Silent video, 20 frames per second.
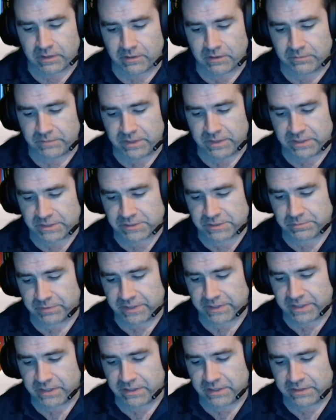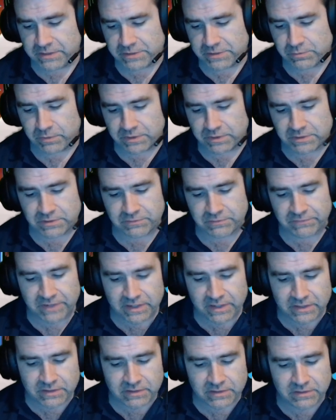It explains what
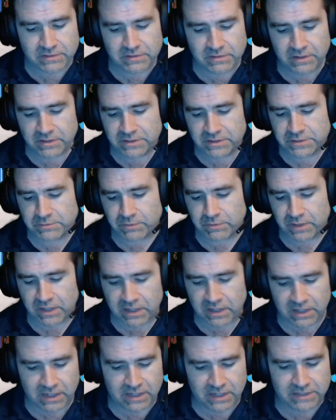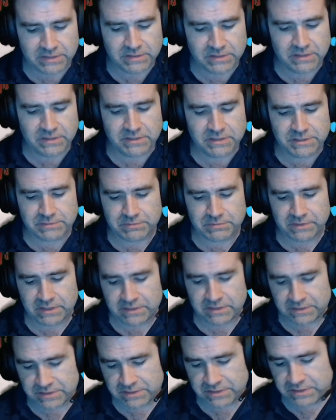defend does, what hide does, what
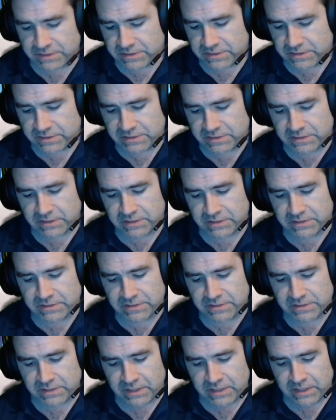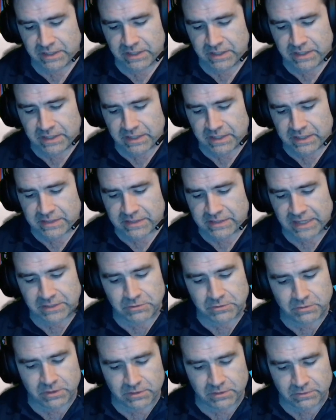lend assistance does, that
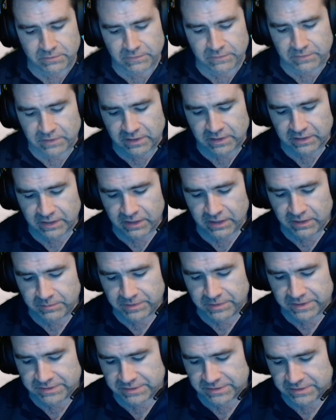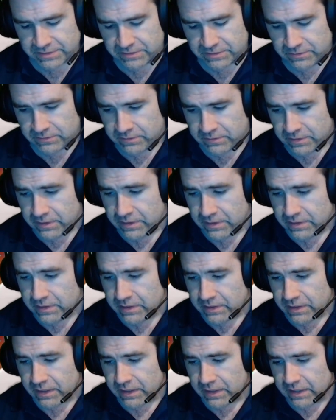you can use a non-combat skill,
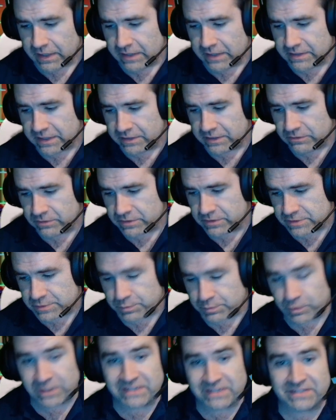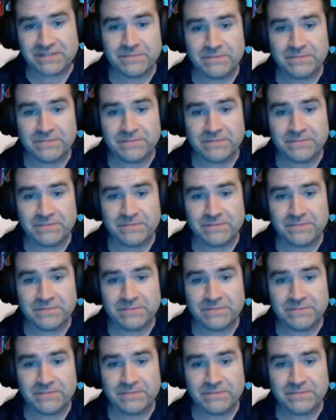and that you can sprint.